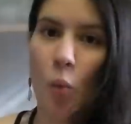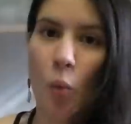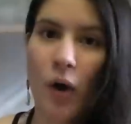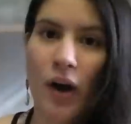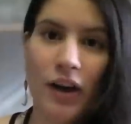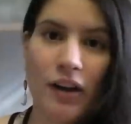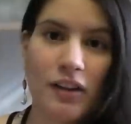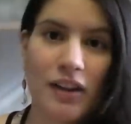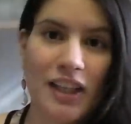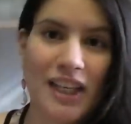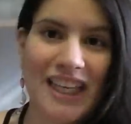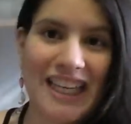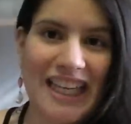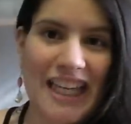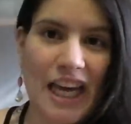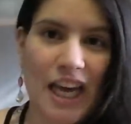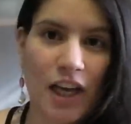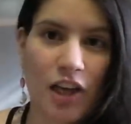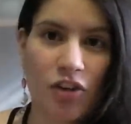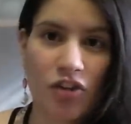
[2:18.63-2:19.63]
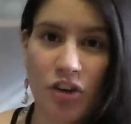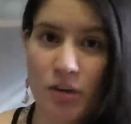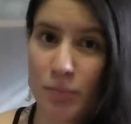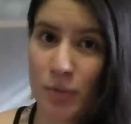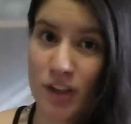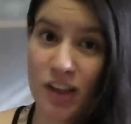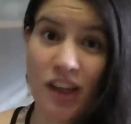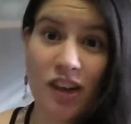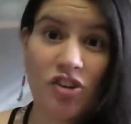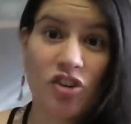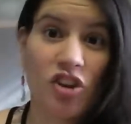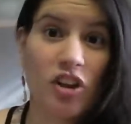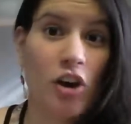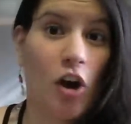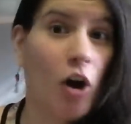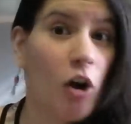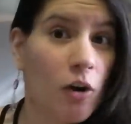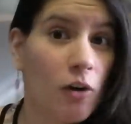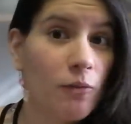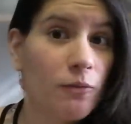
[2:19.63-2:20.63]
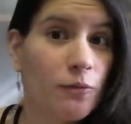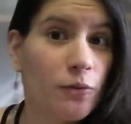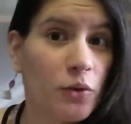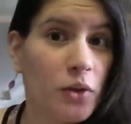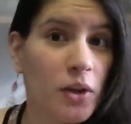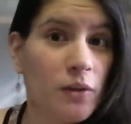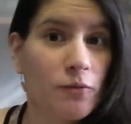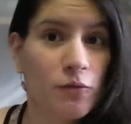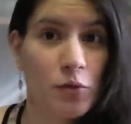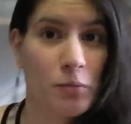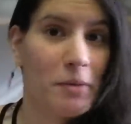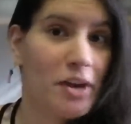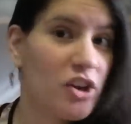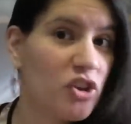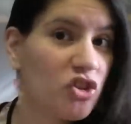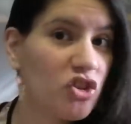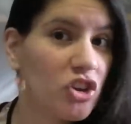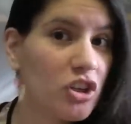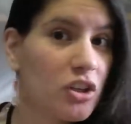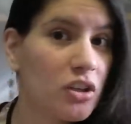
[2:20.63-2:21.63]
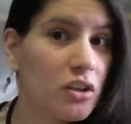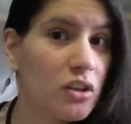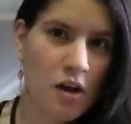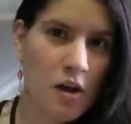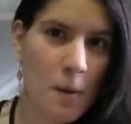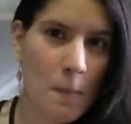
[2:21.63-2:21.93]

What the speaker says: wildly inaccurate, potentially harmful information.